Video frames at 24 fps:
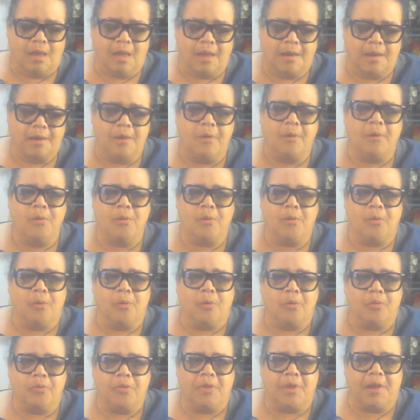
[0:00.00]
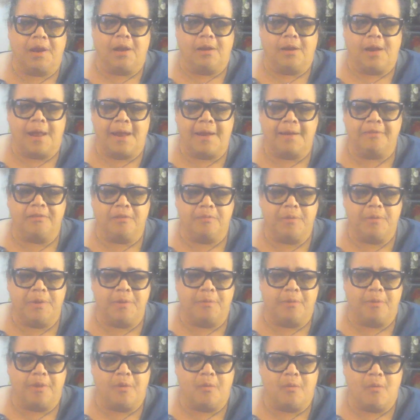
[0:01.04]
I know that a lot of the
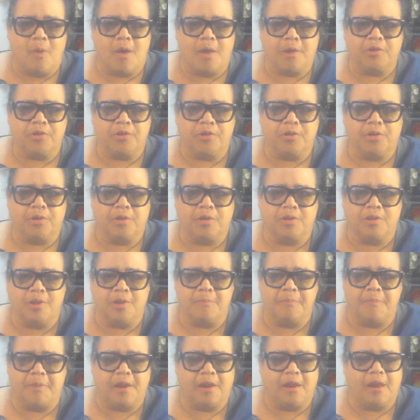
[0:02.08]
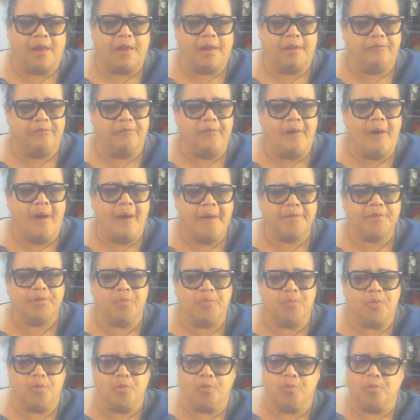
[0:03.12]
people that watch something like Fox
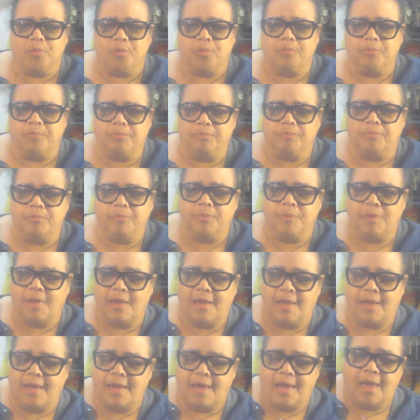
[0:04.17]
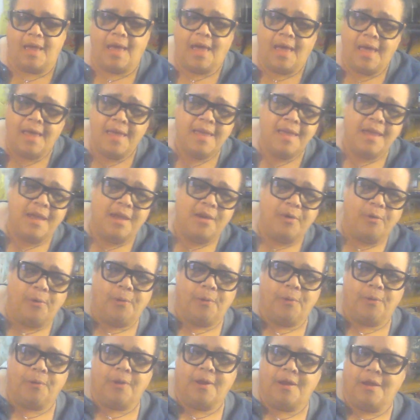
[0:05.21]
will. I
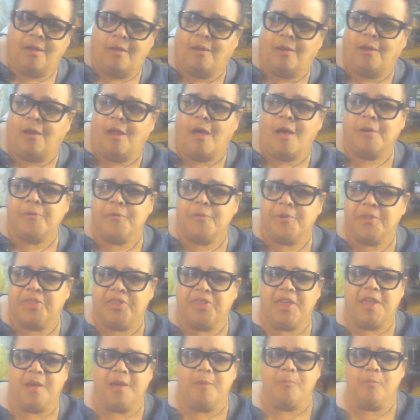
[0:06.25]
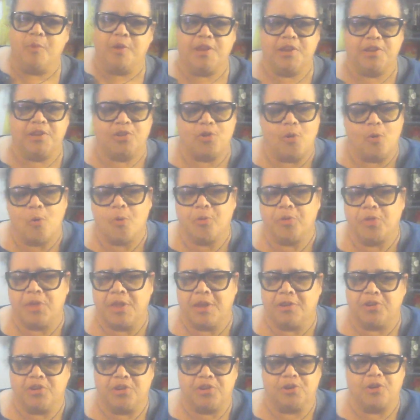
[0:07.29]
heard along with them when this whole
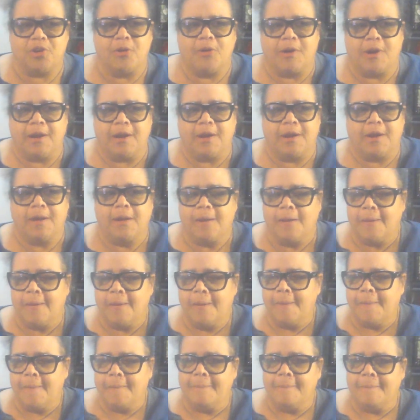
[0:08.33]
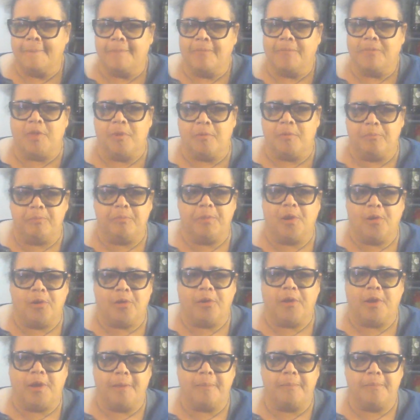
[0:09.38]
thing started, the
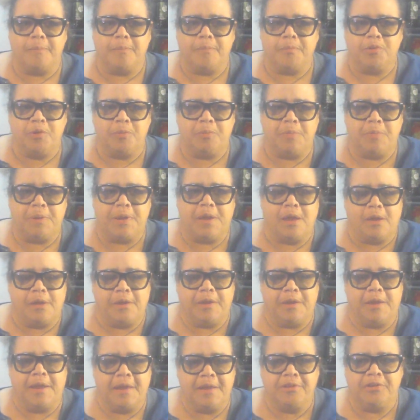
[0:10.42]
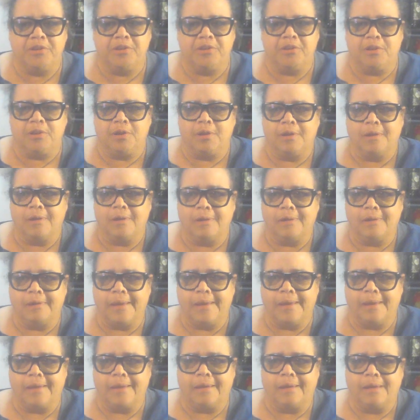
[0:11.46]
buildup to be against
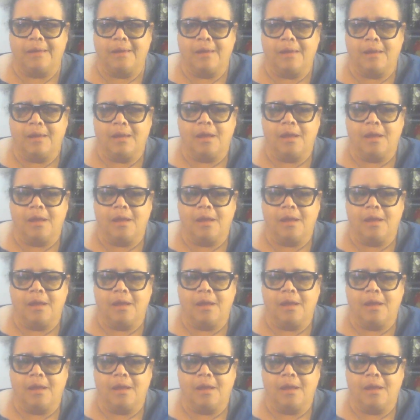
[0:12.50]
like